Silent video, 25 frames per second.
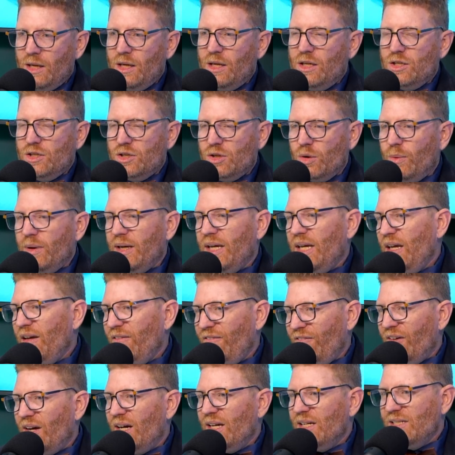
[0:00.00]
So
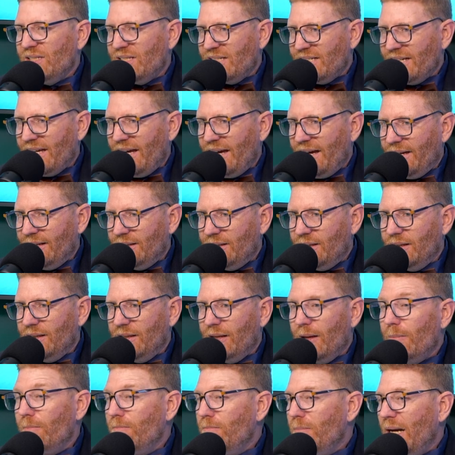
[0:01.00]
if I said
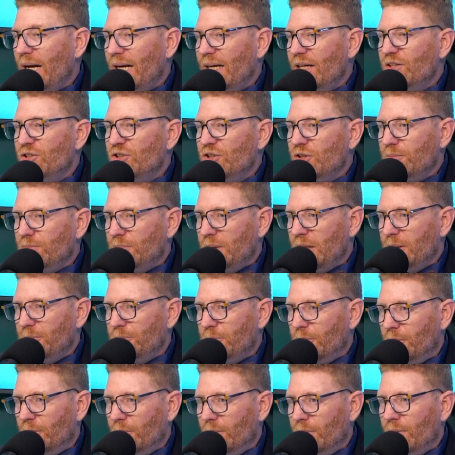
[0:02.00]
that managing
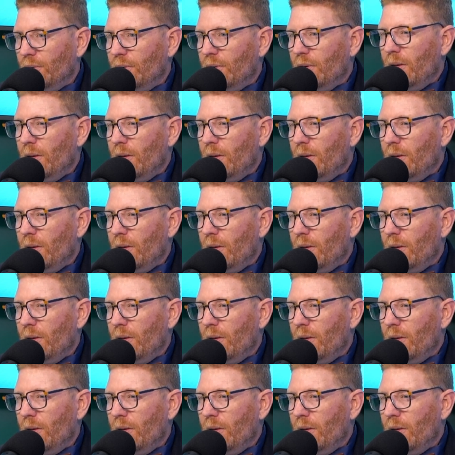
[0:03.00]
people